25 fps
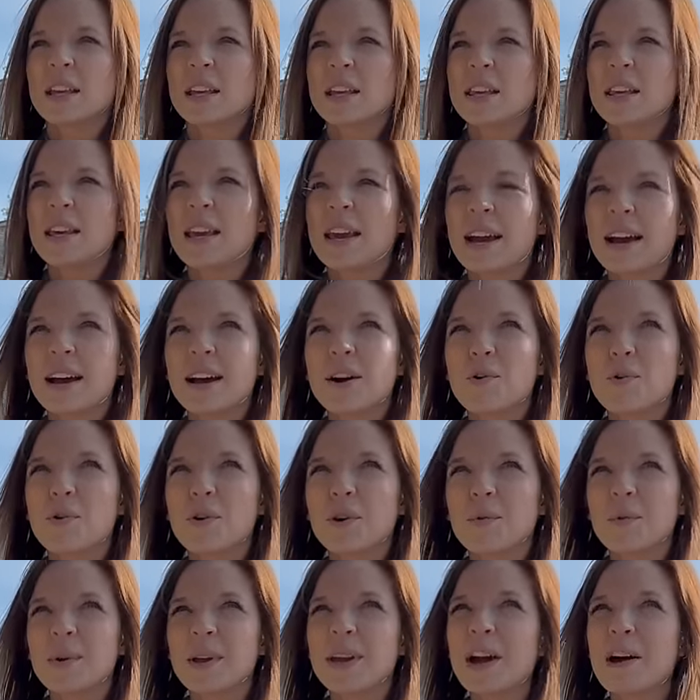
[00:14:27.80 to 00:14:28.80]
Yeah,
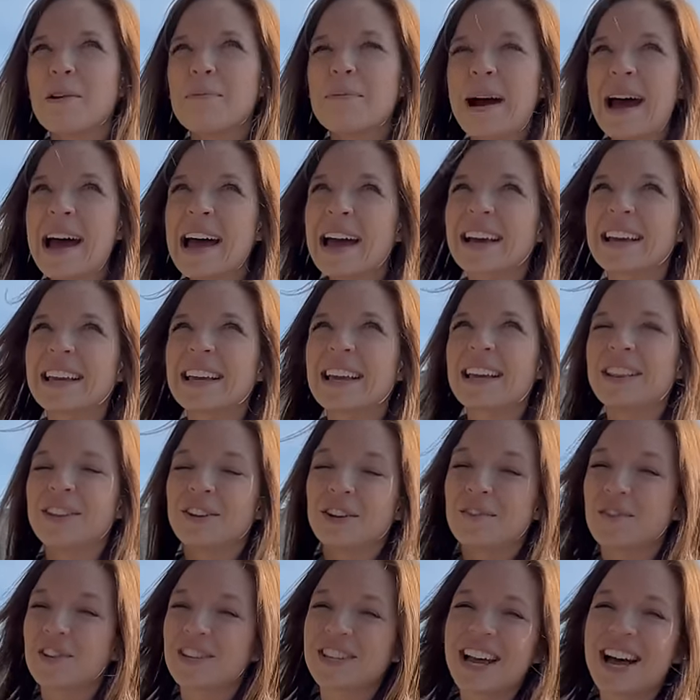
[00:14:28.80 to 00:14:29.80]
or we go back and
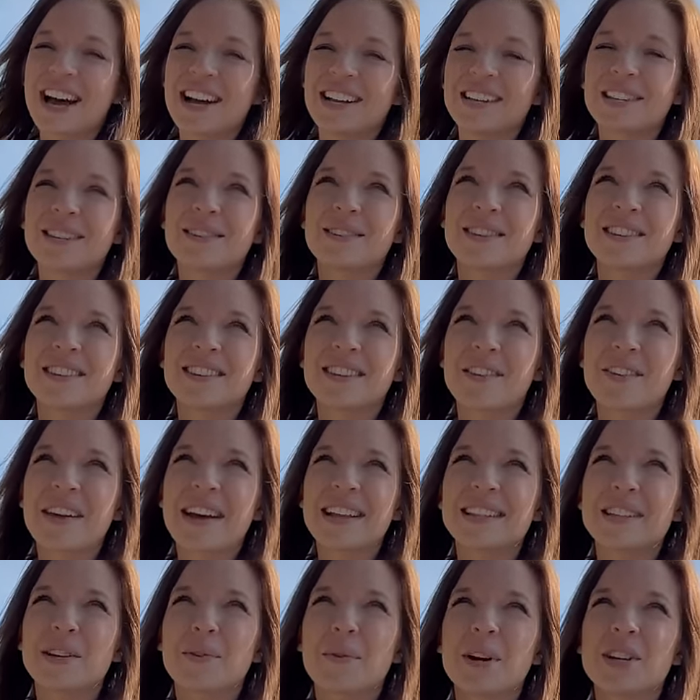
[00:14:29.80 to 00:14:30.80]
look for signs. So
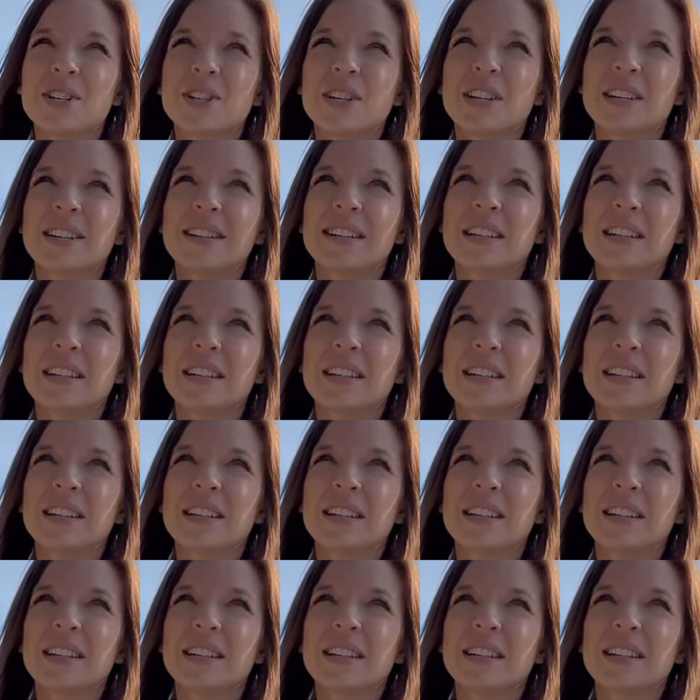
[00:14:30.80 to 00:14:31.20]
that's the ah, question. Okay.